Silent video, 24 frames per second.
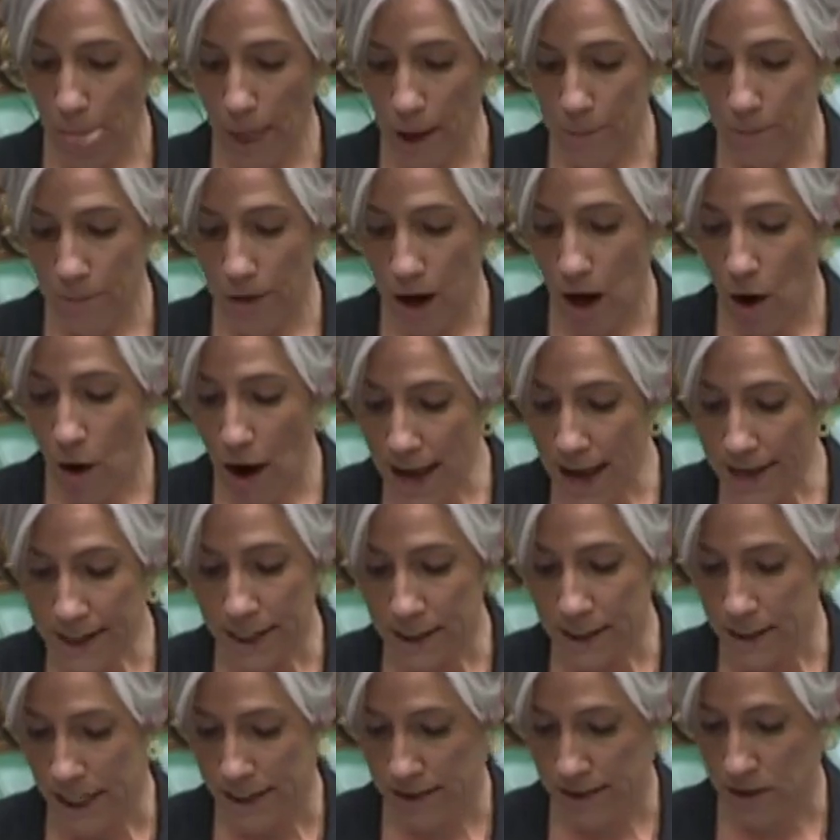our
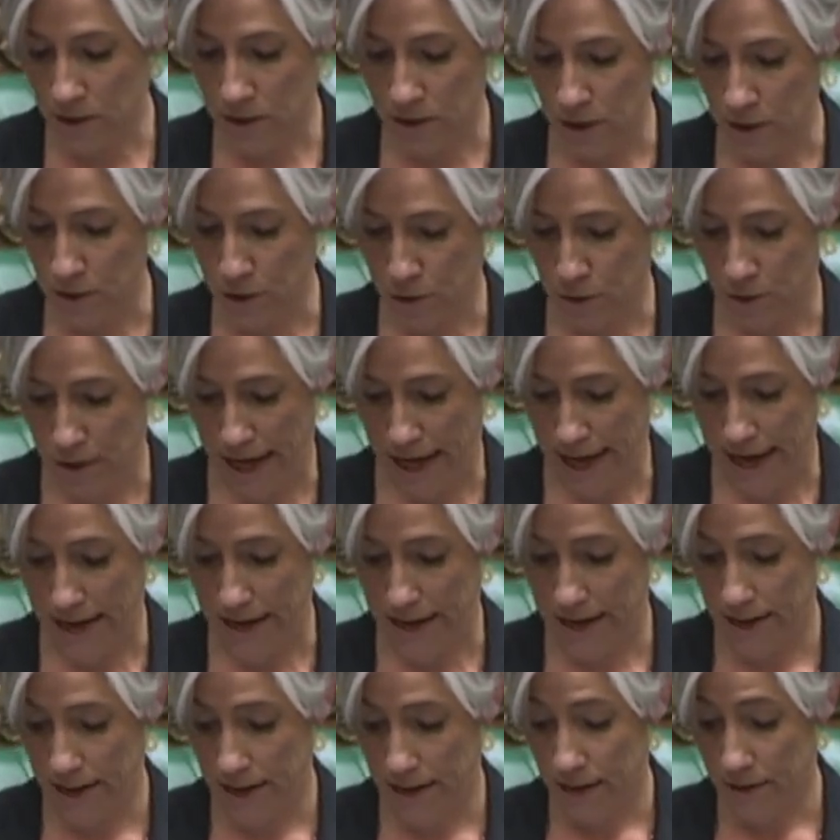NHS and social
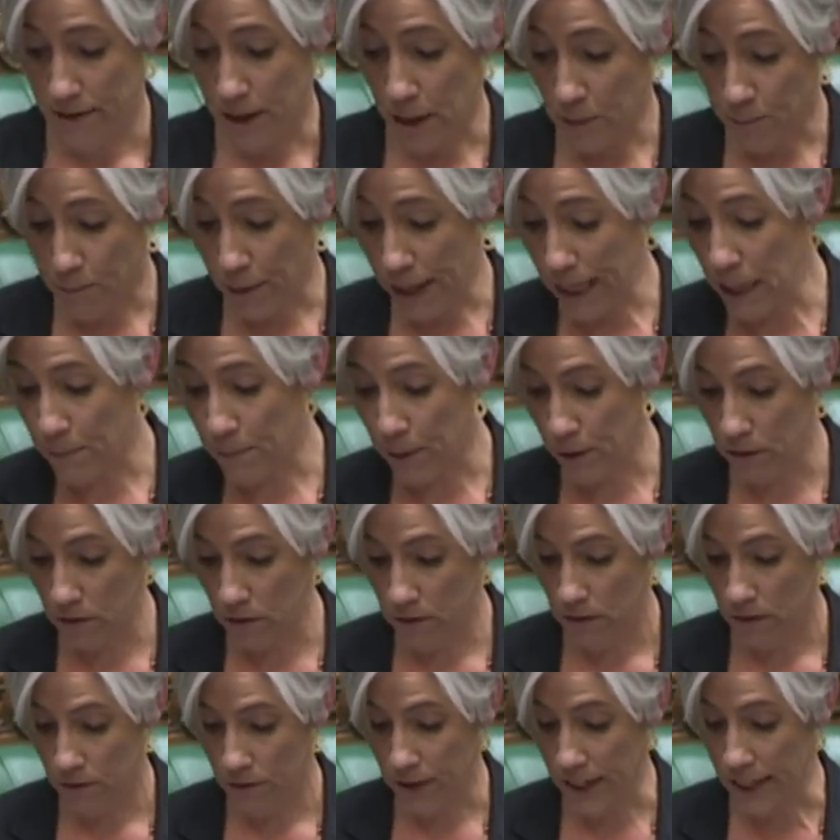care need
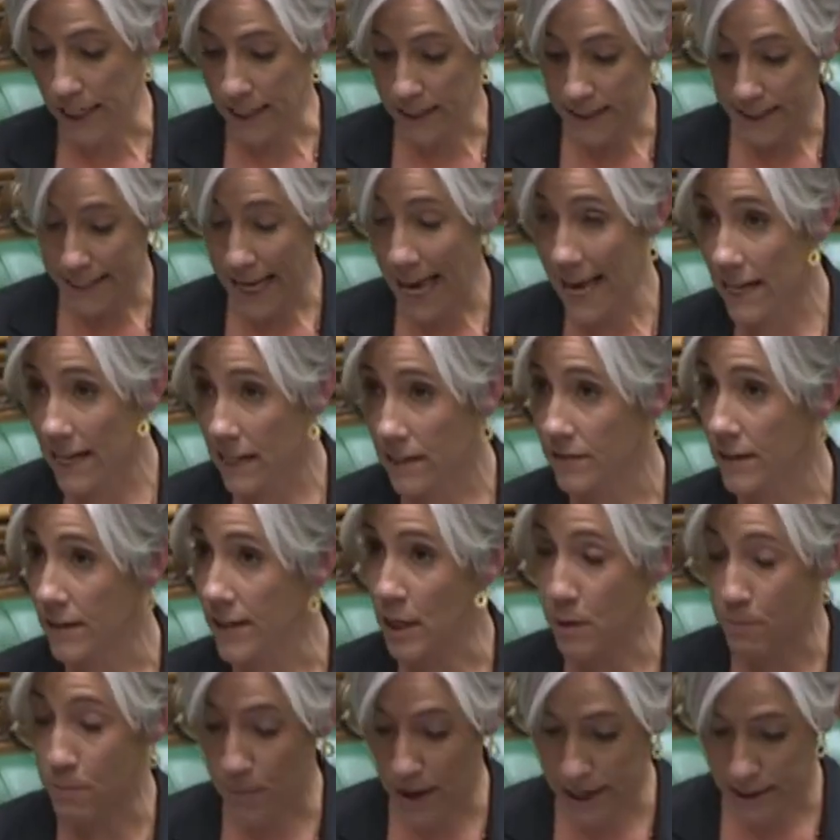people, they need tech, they
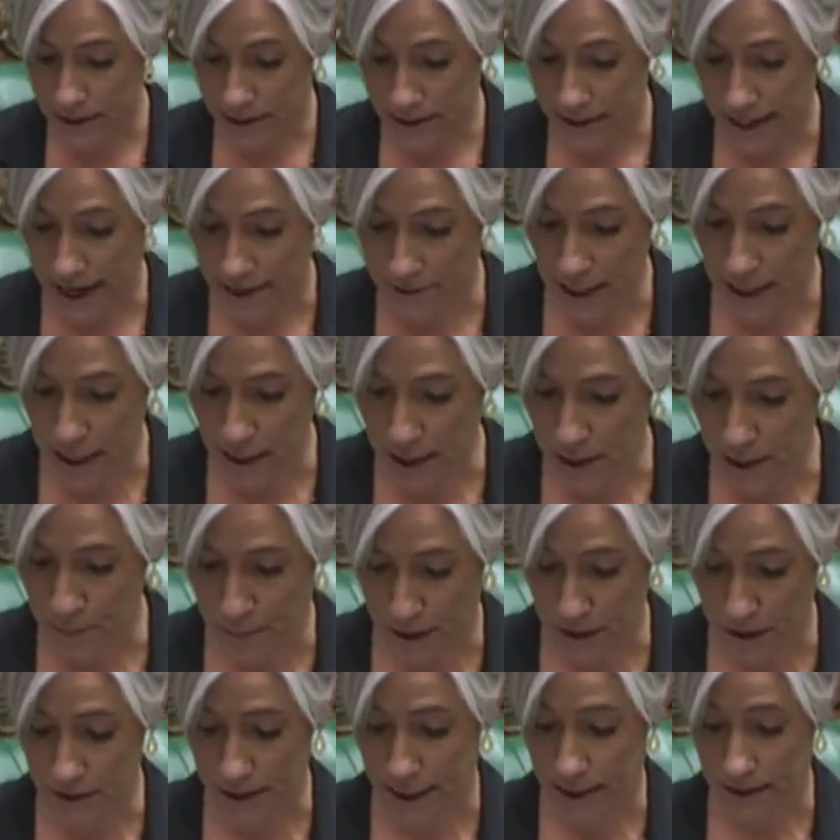need beds and they need
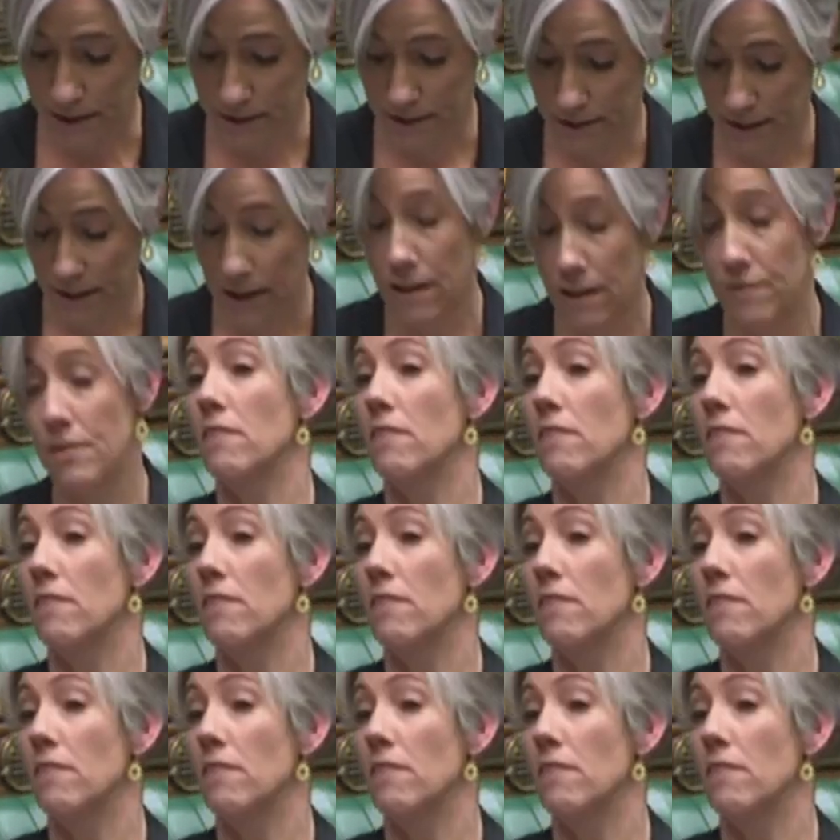buildings.